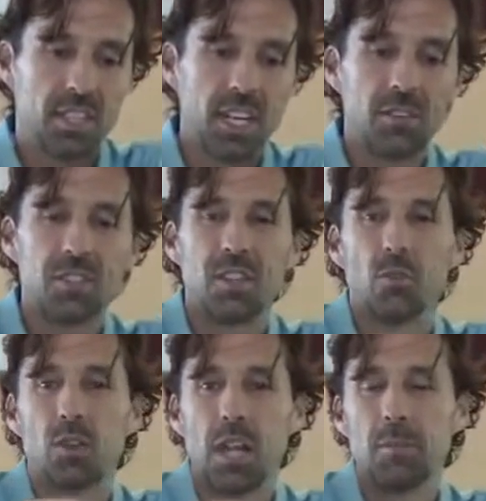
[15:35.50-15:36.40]
gives the
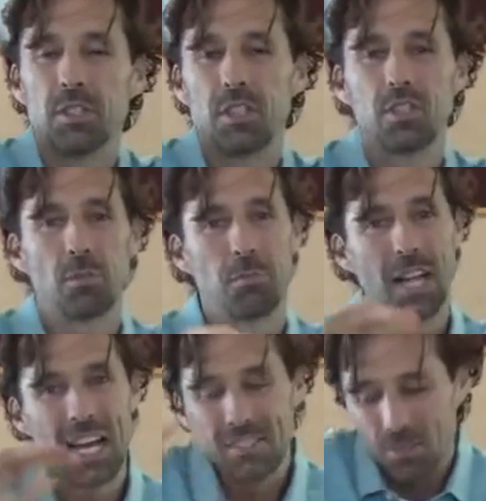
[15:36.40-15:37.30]
lemon ginger
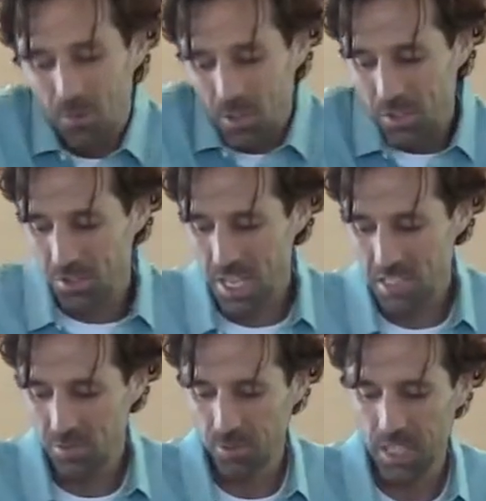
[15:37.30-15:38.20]
blast a real
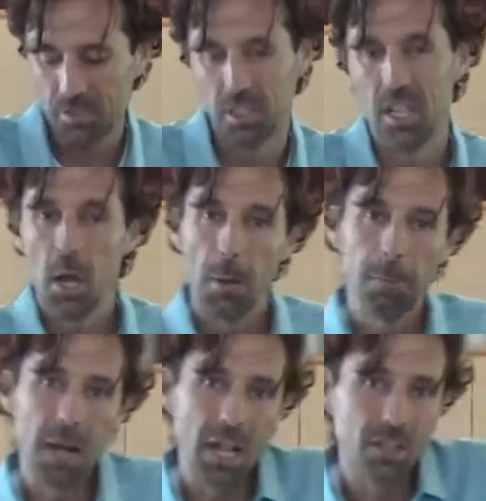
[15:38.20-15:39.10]
nice flavor.
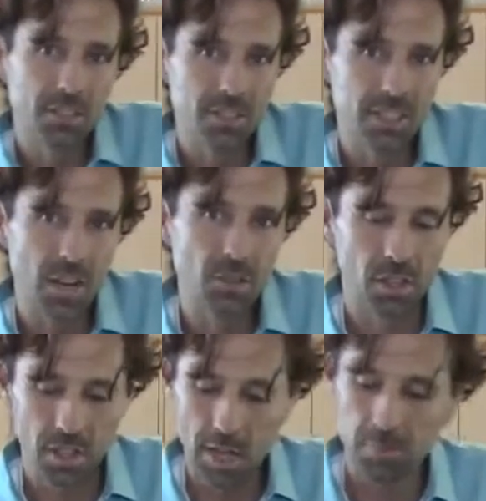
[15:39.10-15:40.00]
It balances out the
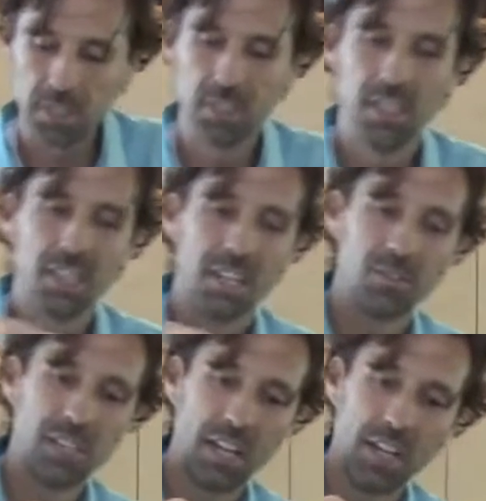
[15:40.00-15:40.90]
lemon,
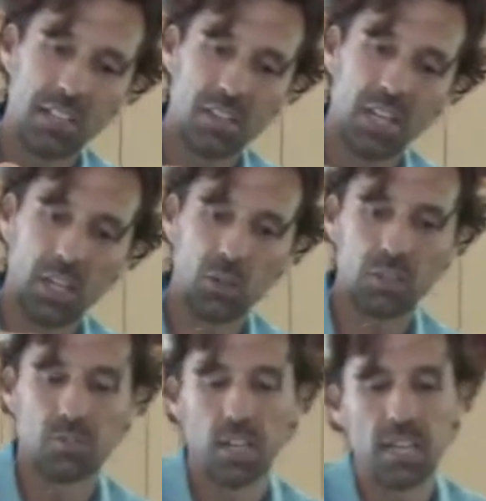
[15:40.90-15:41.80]
gives that nice
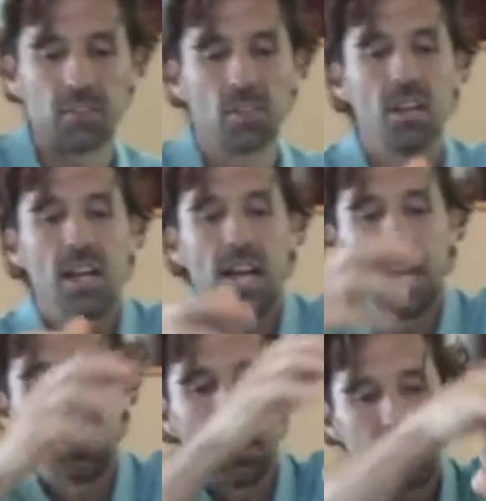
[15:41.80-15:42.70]
licorice flavor,
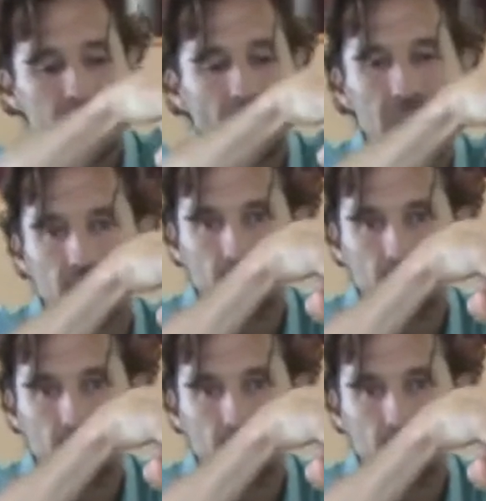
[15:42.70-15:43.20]
and has tons of